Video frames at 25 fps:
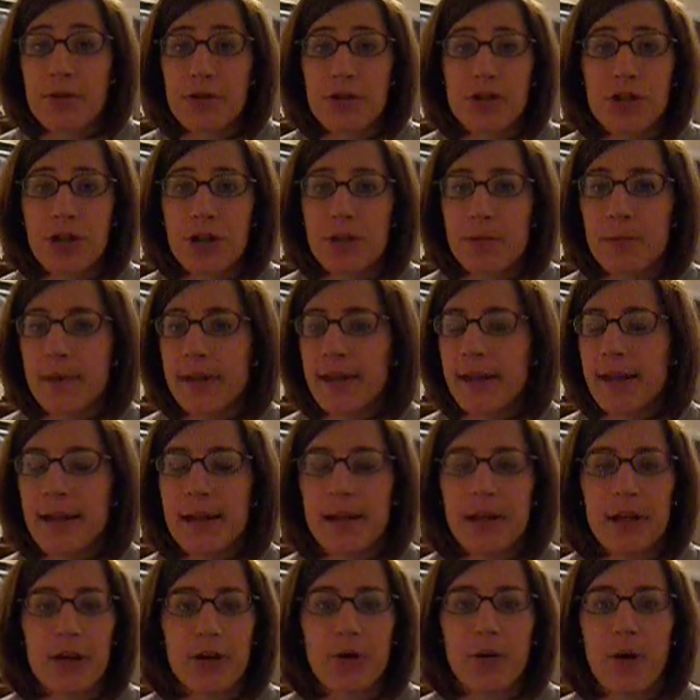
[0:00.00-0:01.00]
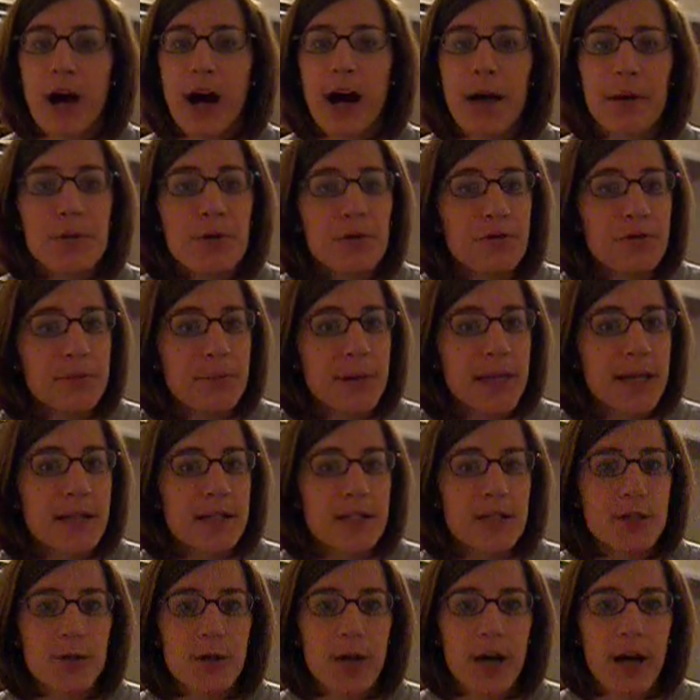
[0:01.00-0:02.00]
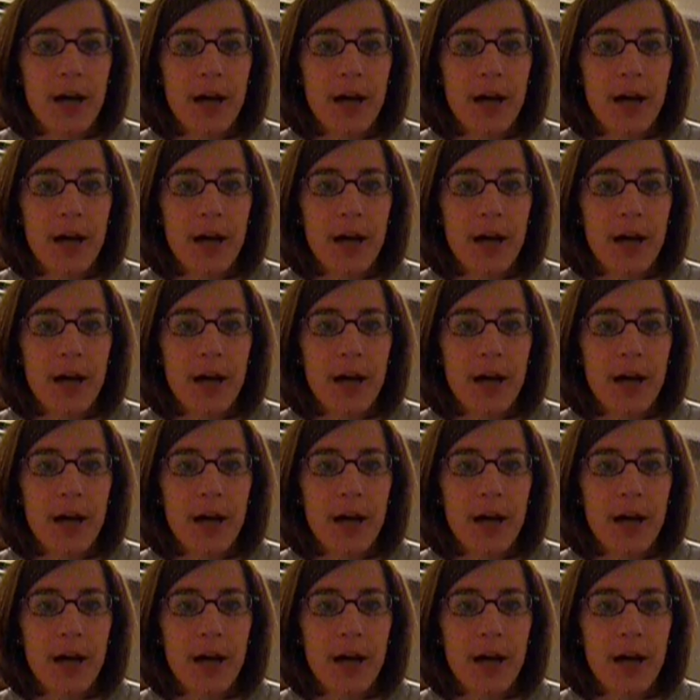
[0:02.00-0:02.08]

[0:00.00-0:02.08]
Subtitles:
which could be, eye movements,